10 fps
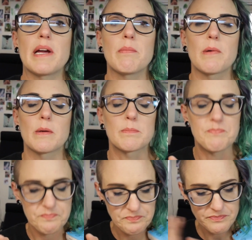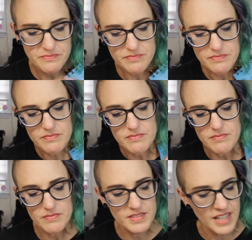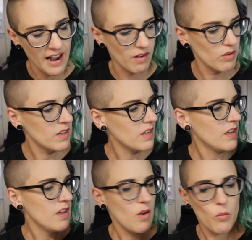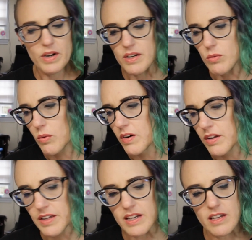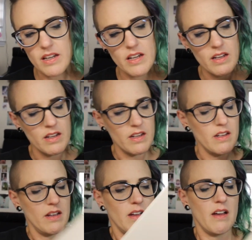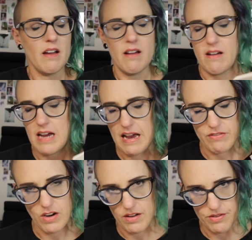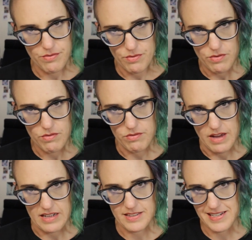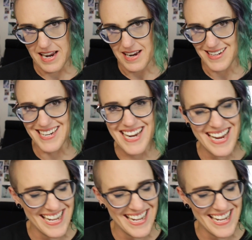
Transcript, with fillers: paper. Now, when you really have gotten through that stage